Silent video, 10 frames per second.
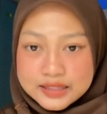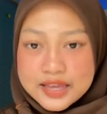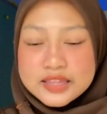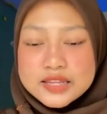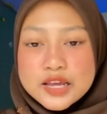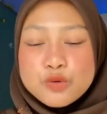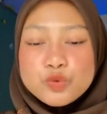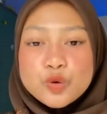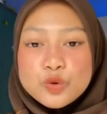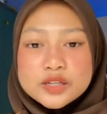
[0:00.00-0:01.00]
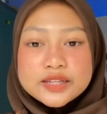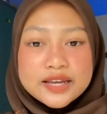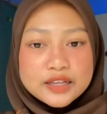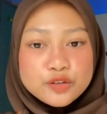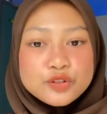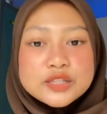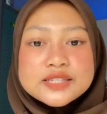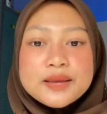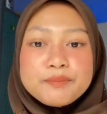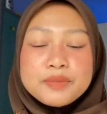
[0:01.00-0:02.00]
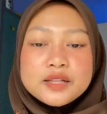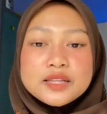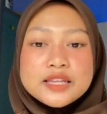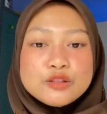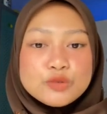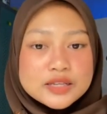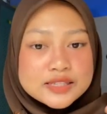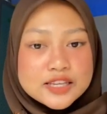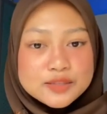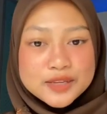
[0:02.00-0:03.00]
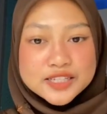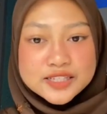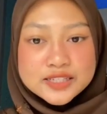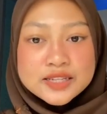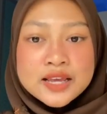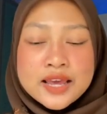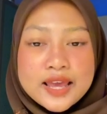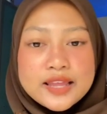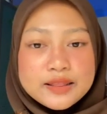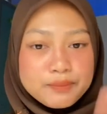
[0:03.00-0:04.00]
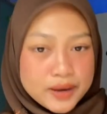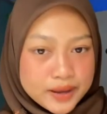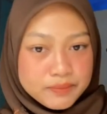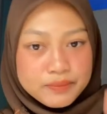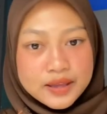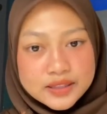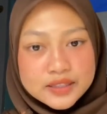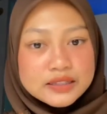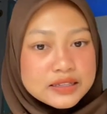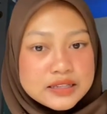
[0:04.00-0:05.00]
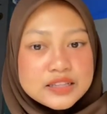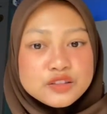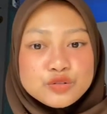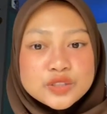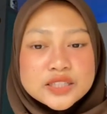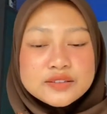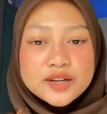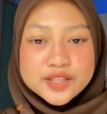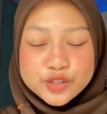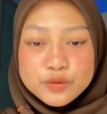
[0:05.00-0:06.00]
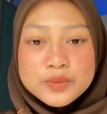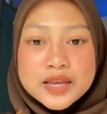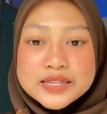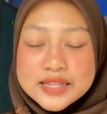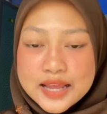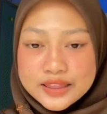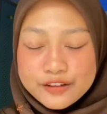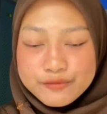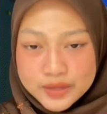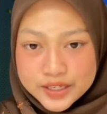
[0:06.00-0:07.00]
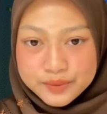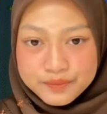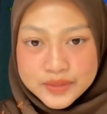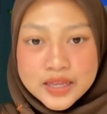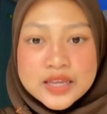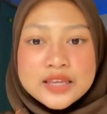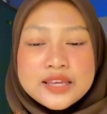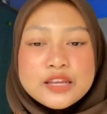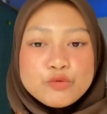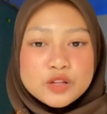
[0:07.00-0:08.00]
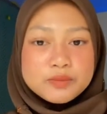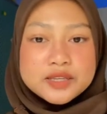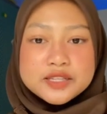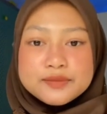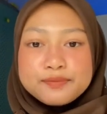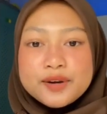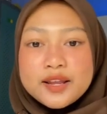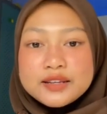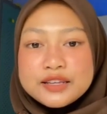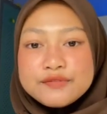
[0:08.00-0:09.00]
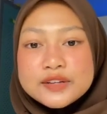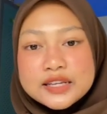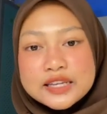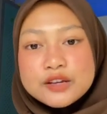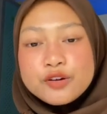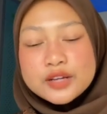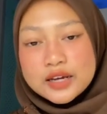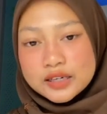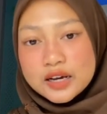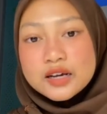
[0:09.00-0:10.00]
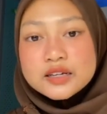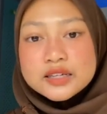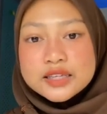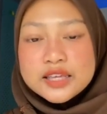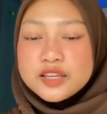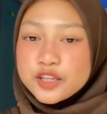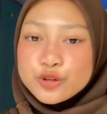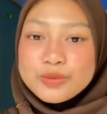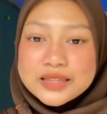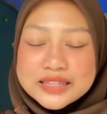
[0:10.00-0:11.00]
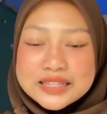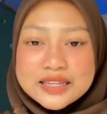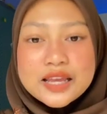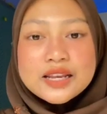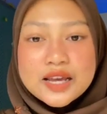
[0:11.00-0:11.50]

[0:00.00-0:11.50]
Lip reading: Then, we will dilute the sample into a suspension and pipette it into the Rhizobia selective medium. It will spread evenly on agar, incubated and